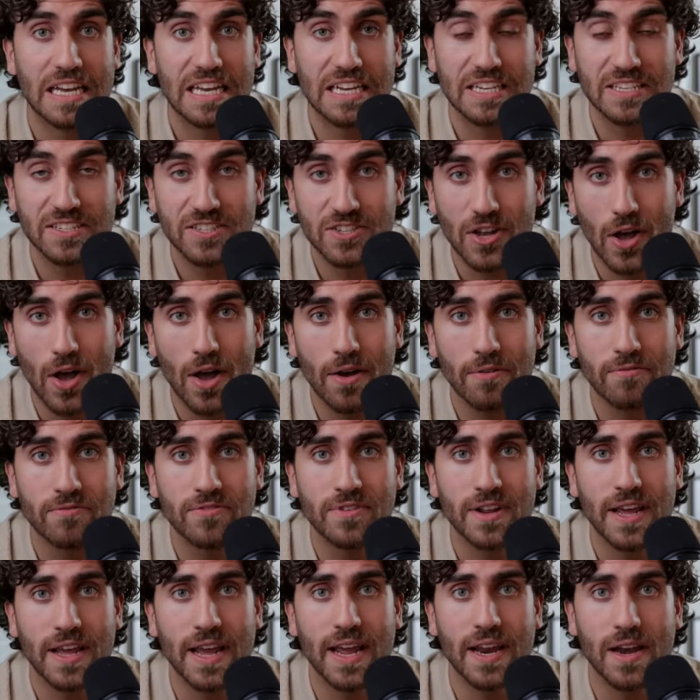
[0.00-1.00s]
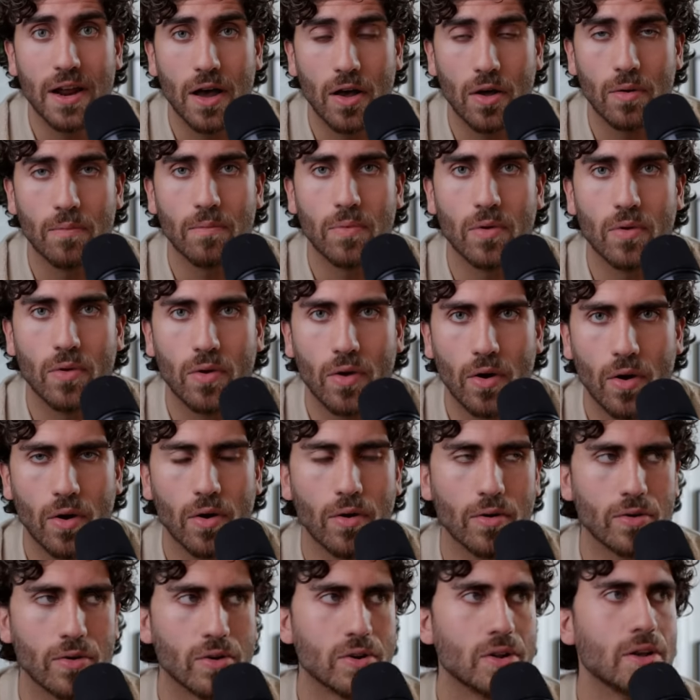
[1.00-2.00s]
a soft and humble
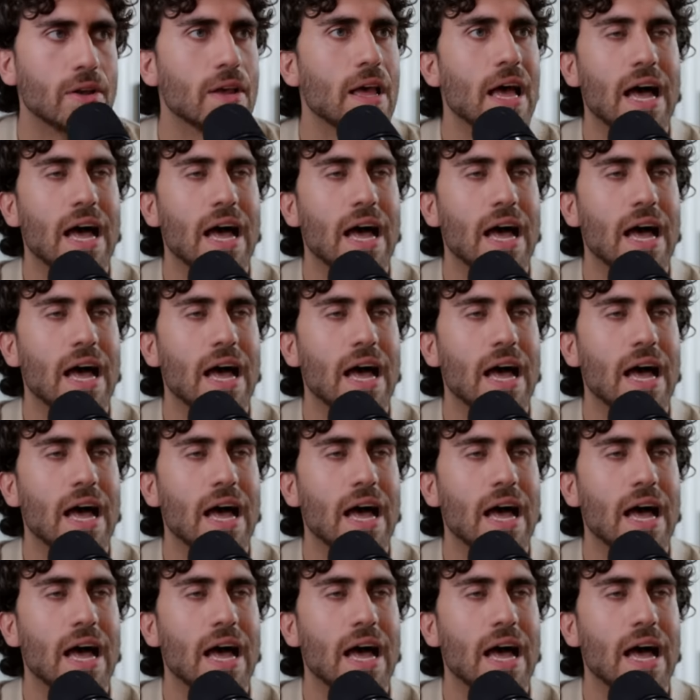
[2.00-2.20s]
heart.